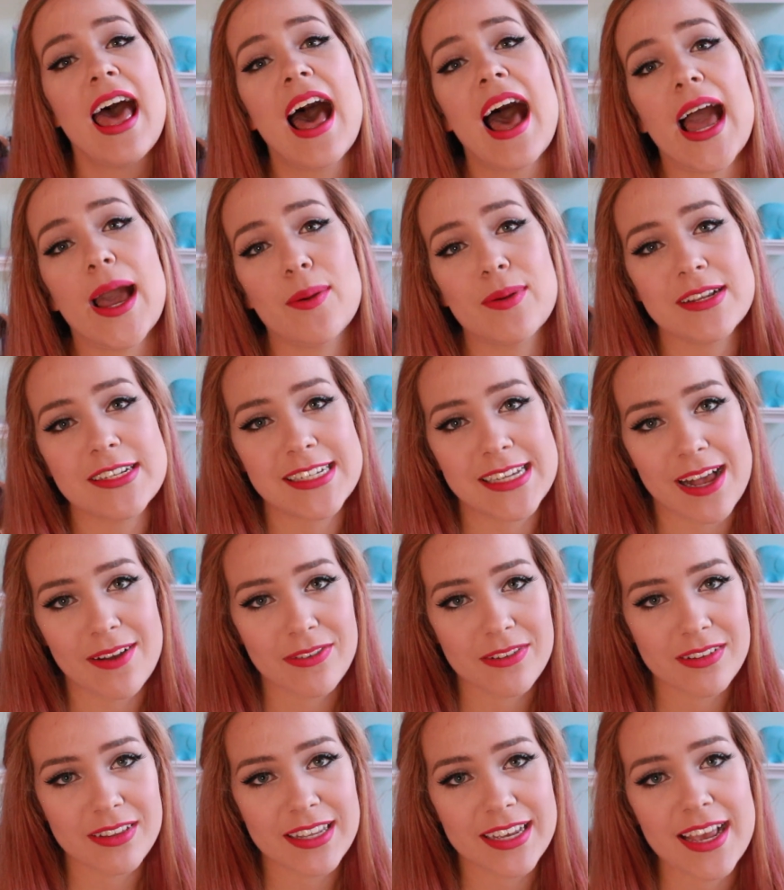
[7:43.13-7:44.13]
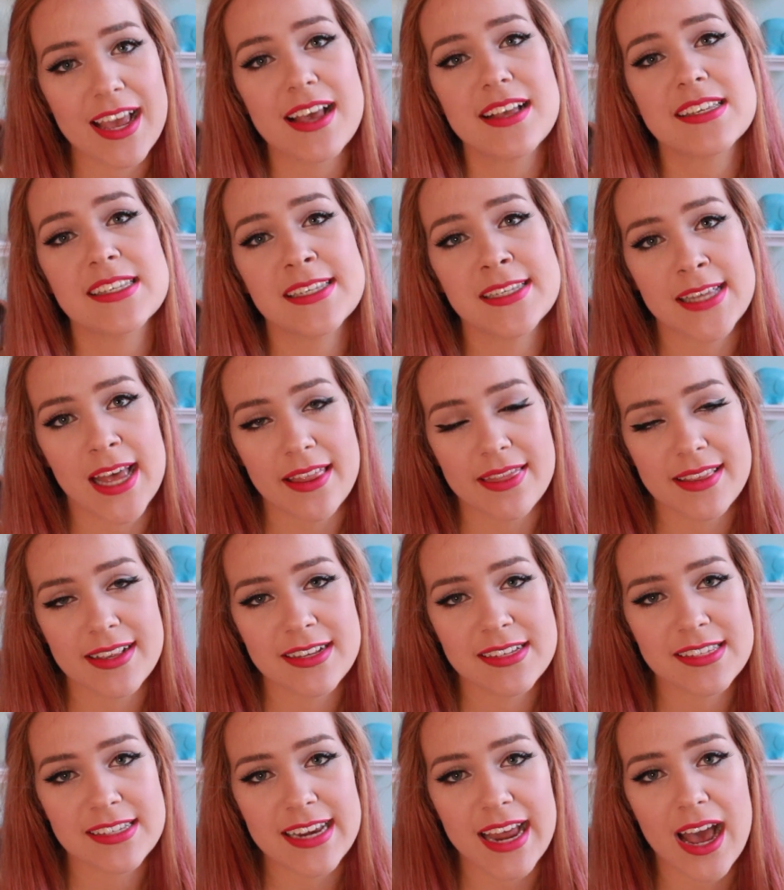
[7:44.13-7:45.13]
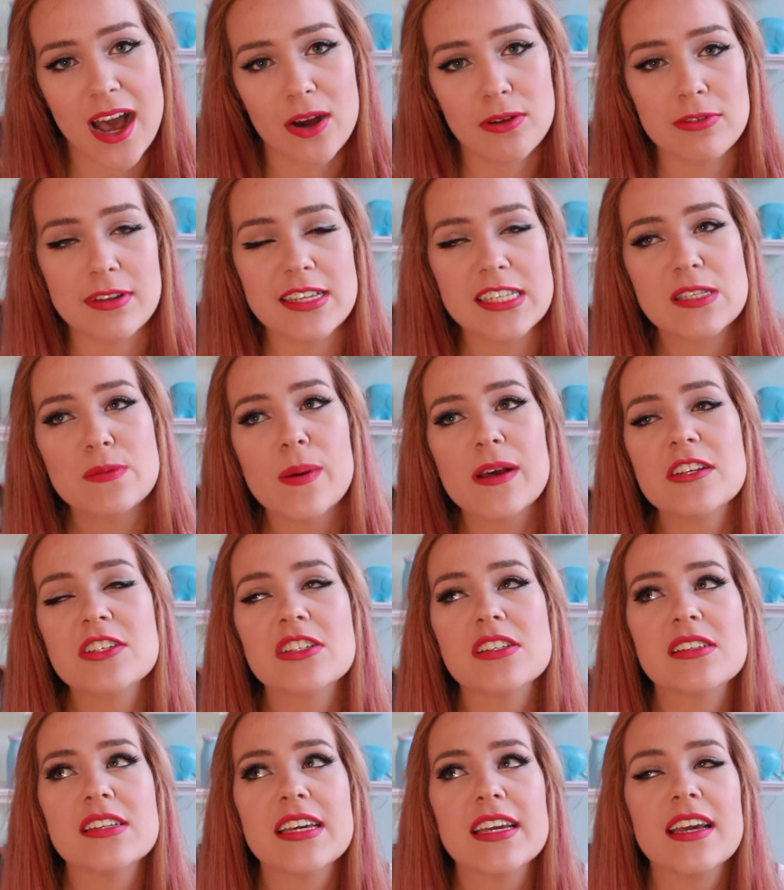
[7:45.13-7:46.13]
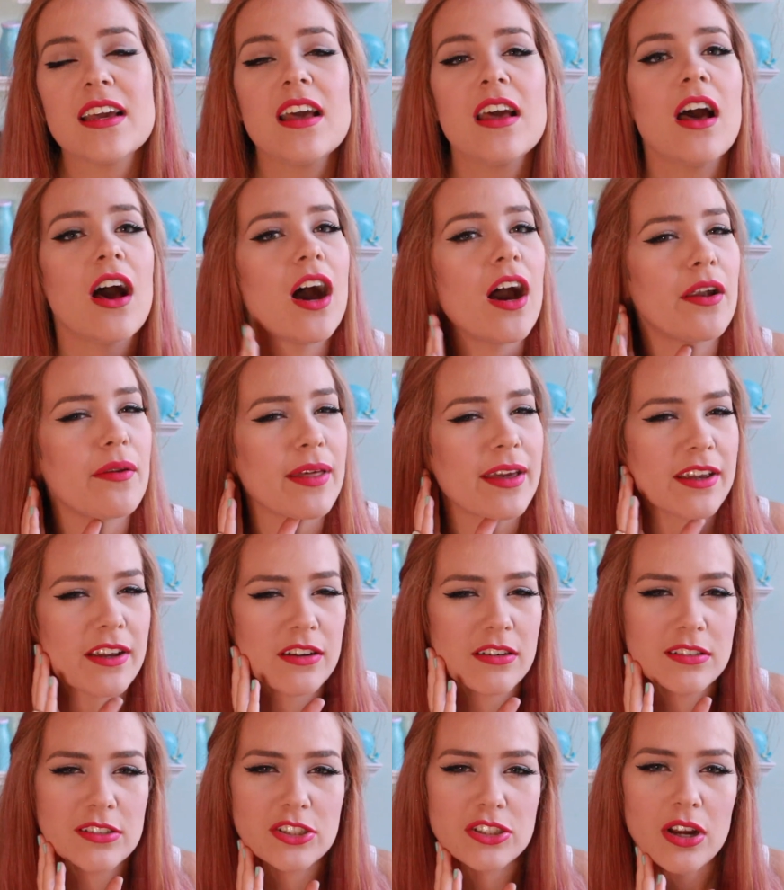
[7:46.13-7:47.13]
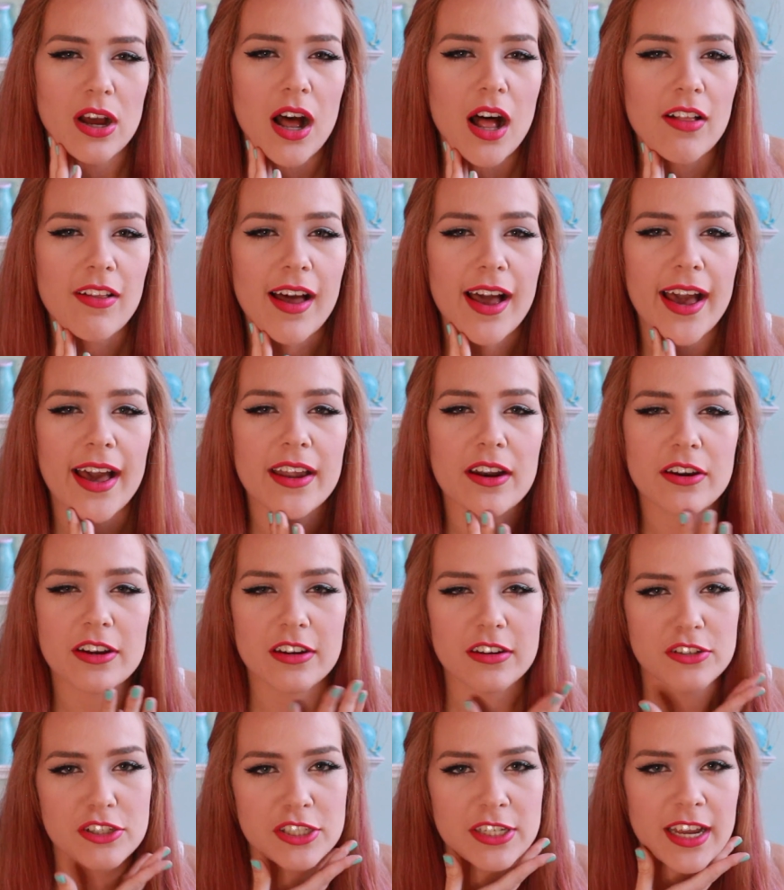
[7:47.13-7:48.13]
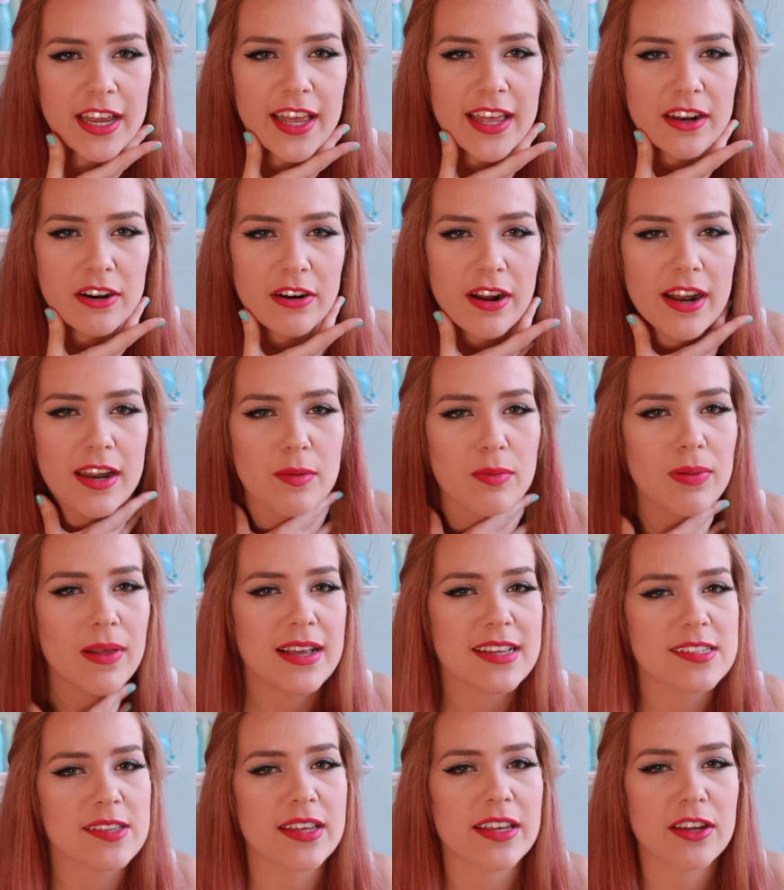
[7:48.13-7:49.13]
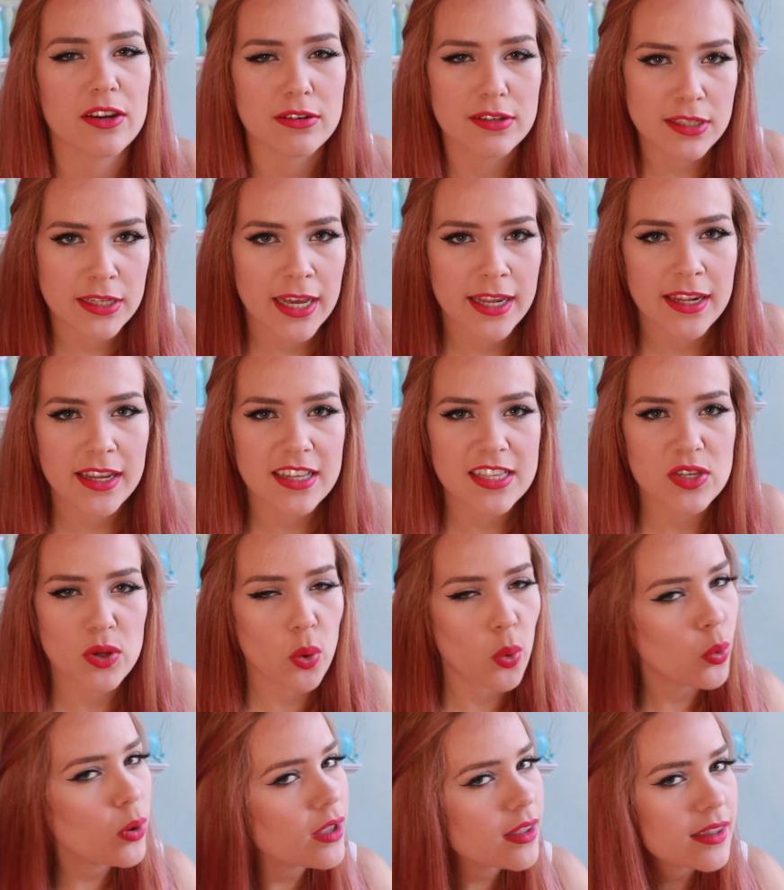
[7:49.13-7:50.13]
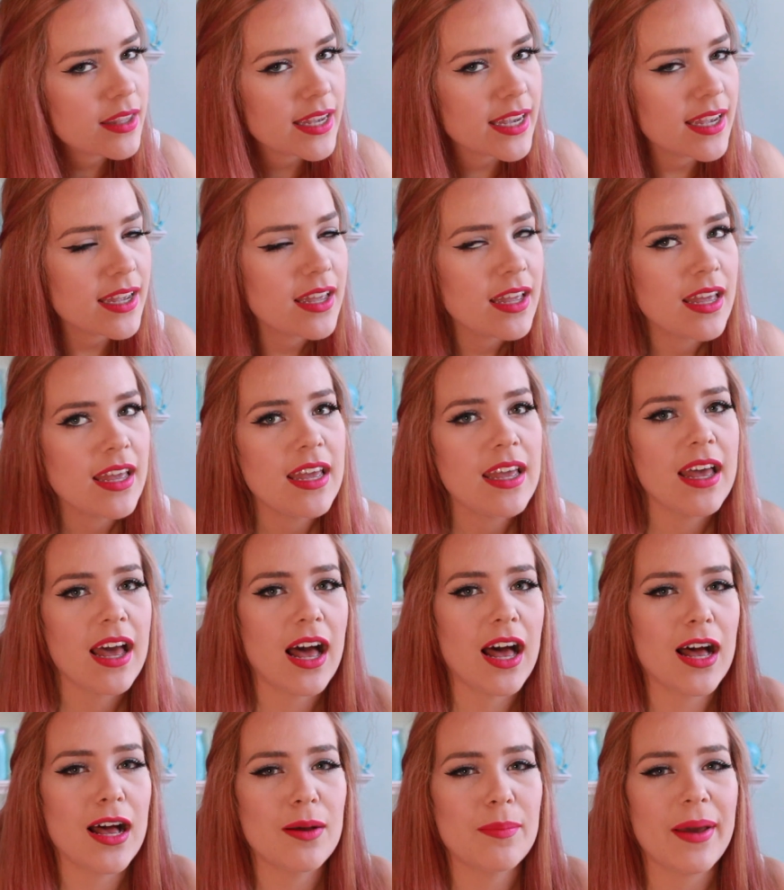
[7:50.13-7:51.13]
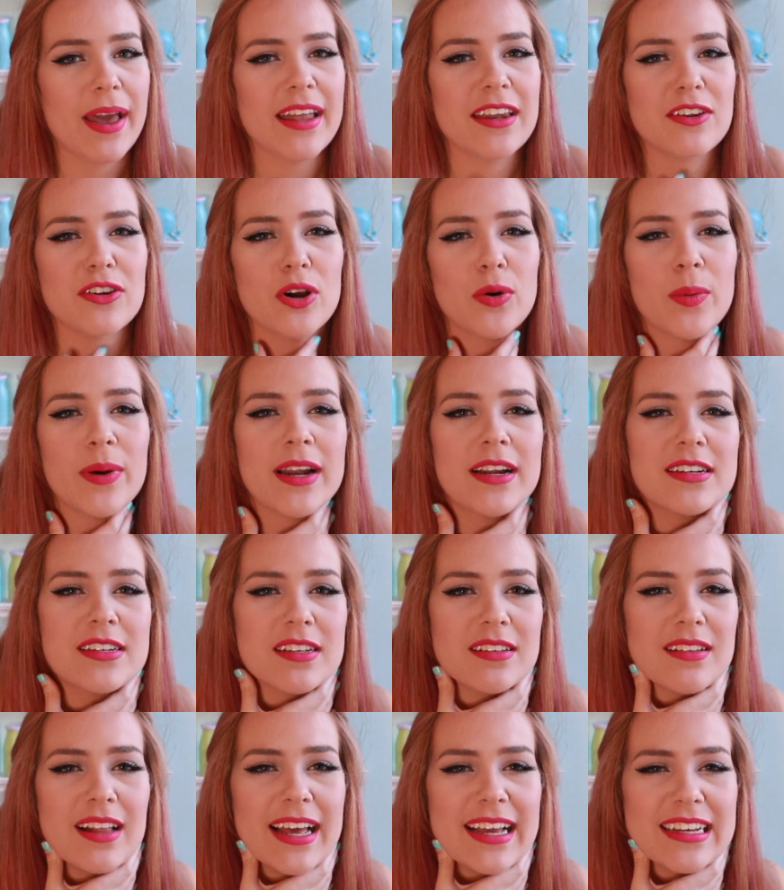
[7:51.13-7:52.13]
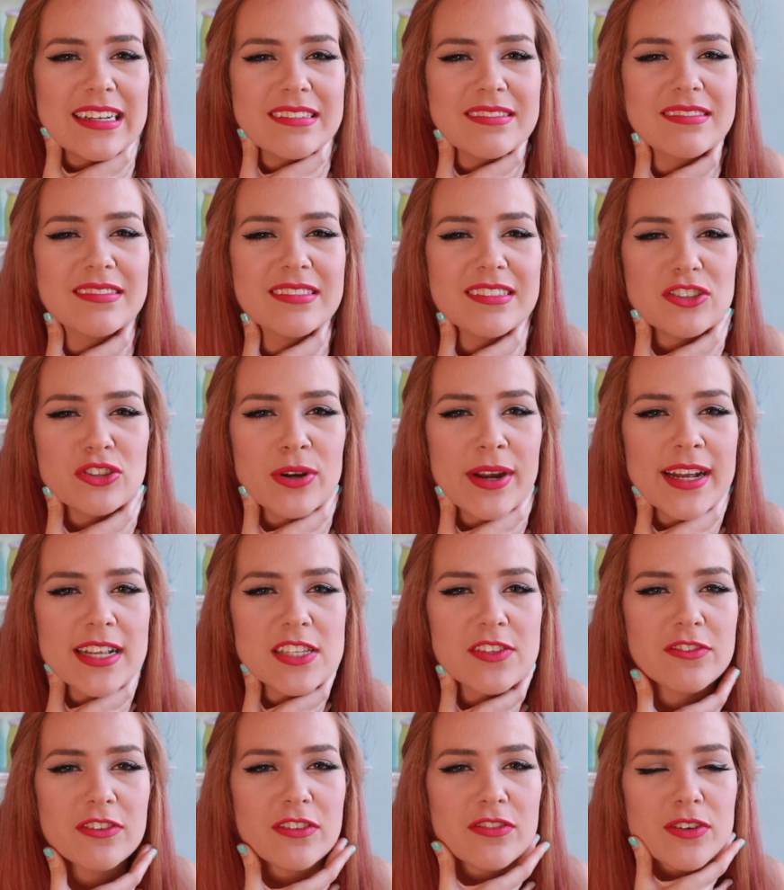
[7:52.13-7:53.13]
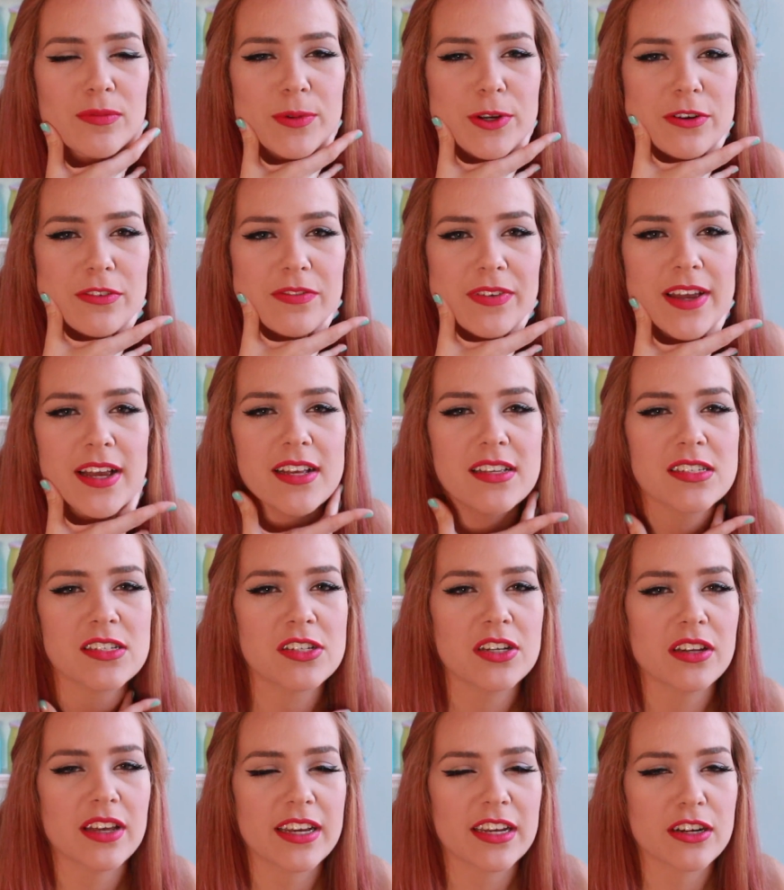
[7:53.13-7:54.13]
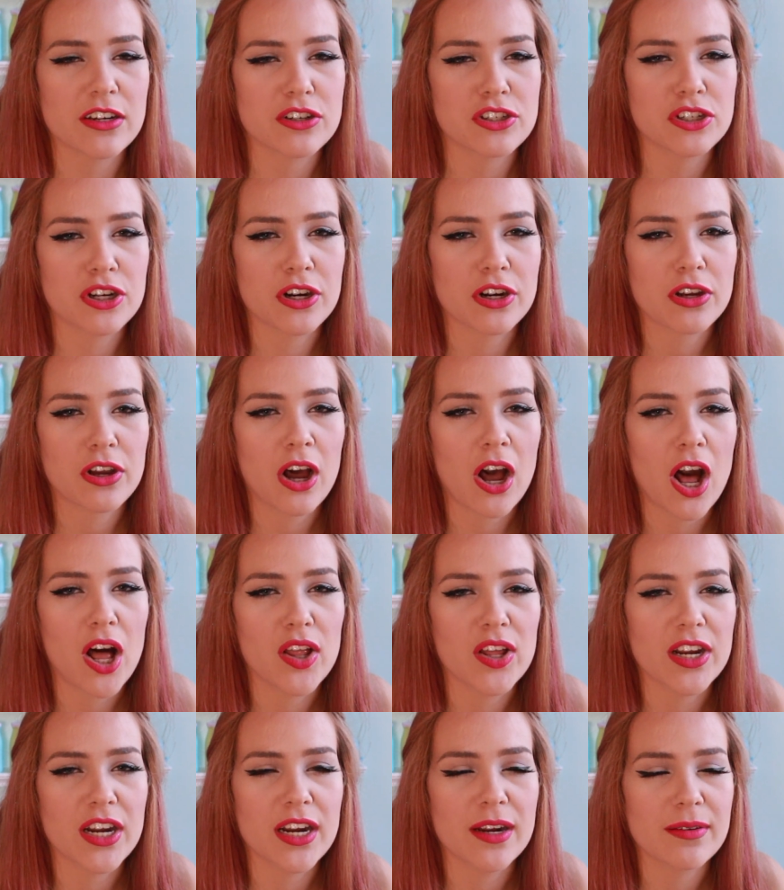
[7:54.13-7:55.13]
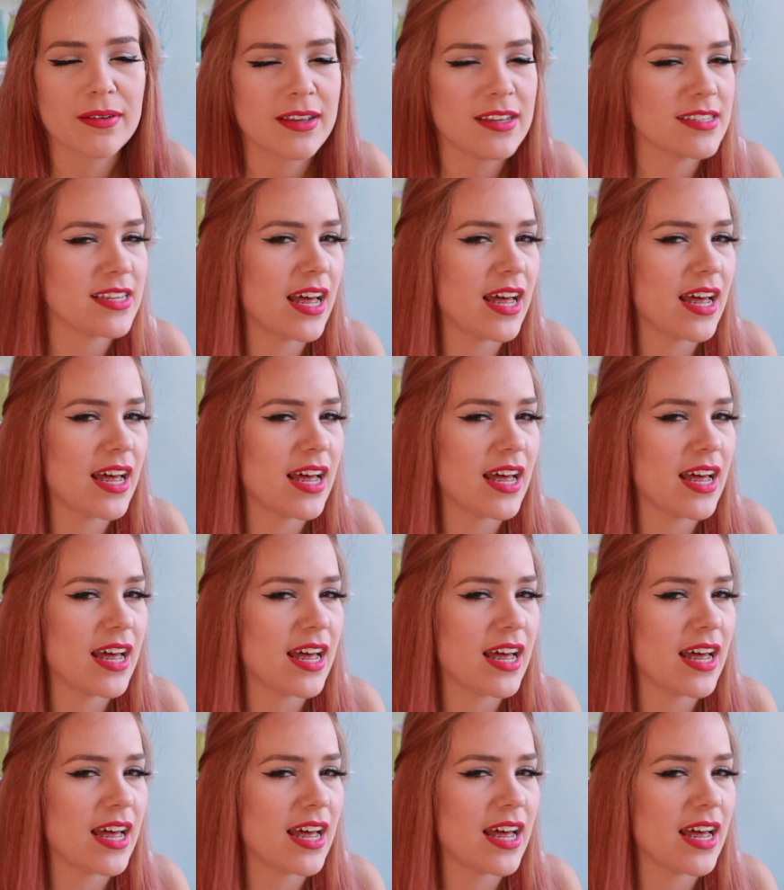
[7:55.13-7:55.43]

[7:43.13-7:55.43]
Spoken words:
I would definitely set this down, especially on like your jawline or your chin or any place like your skin gets oily, and you don't want it to like transfer from your face to like your shirt collar.